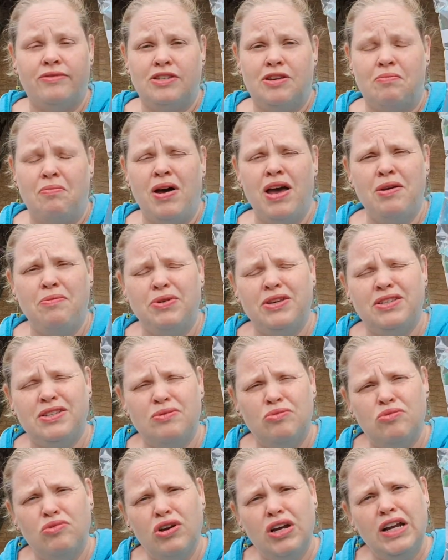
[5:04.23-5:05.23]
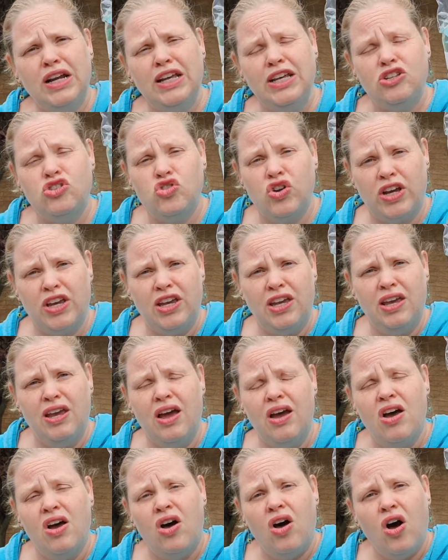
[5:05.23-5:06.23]
there might be some really tricky,
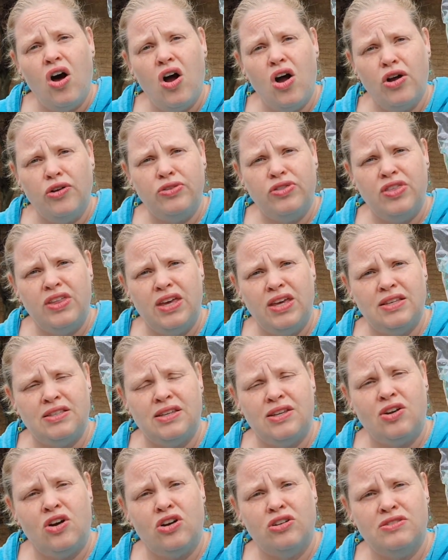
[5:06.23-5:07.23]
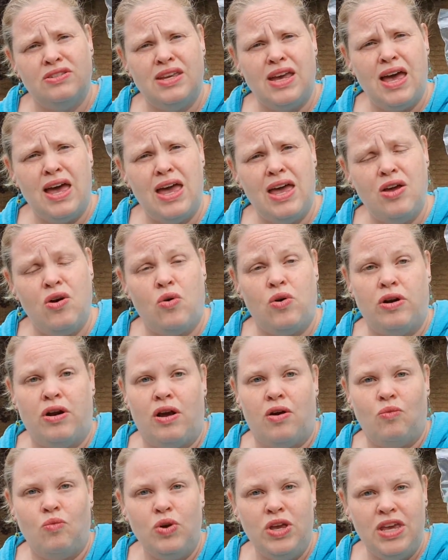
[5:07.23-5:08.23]
hard things in our day or in
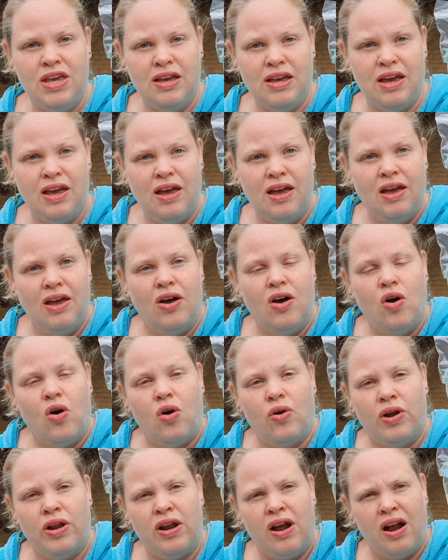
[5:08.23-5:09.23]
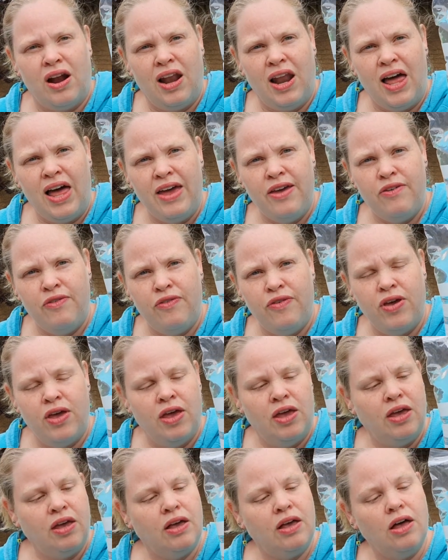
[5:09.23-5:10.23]
our week or in our life,
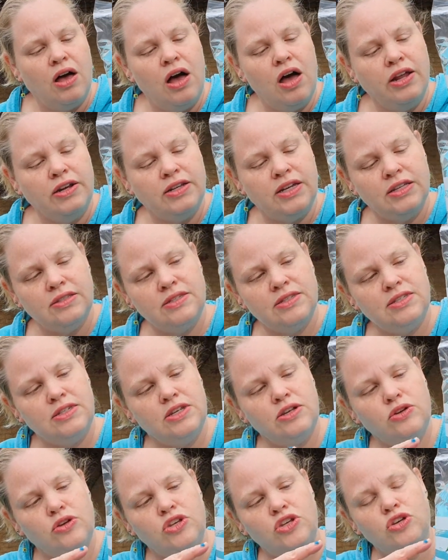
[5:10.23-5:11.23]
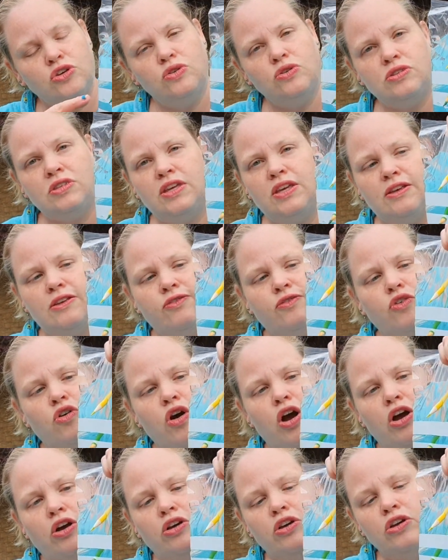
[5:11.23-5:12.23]
God can still use these for
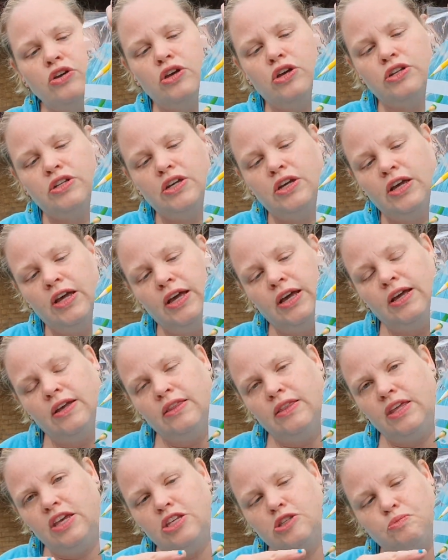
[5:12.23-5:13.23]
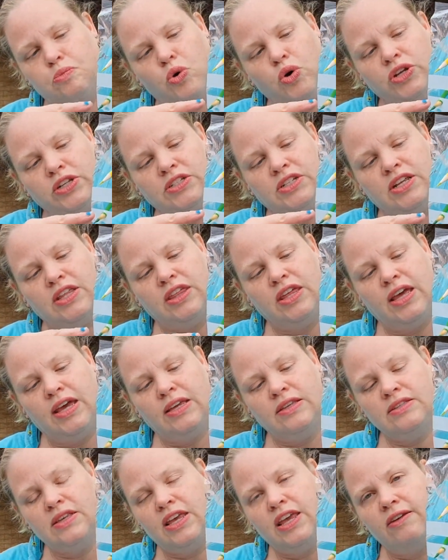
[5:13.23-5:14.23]
our good. These pointy
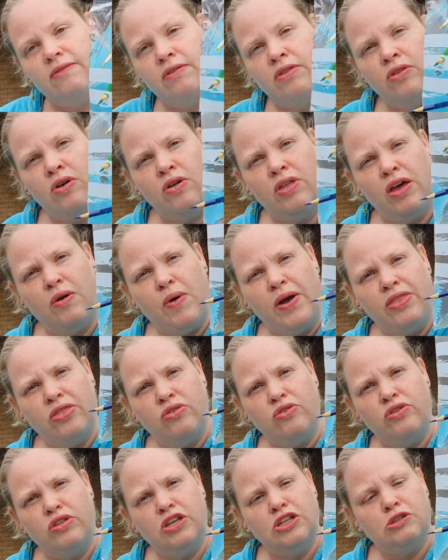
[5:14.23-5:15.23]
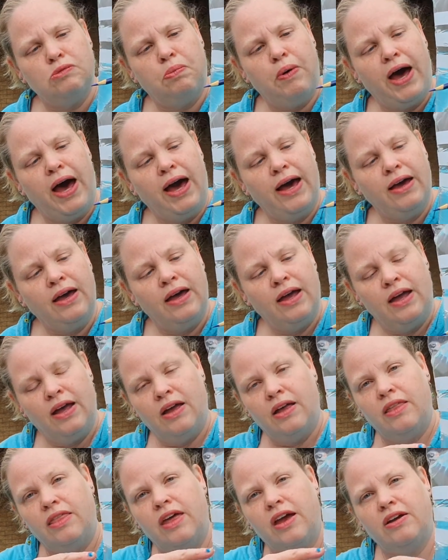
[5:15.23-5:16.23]
things, even though they went through this bag,
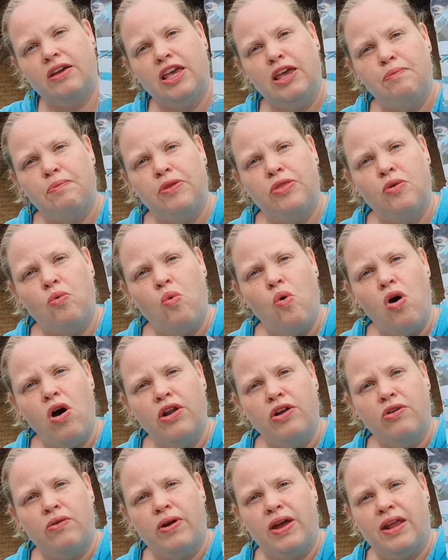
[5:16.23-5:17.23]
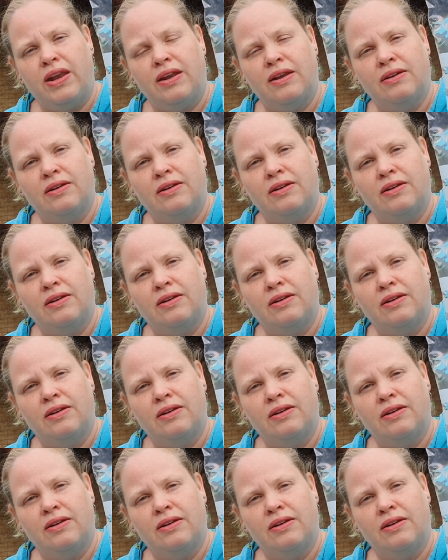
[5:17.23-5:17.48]
they're keeping the water in.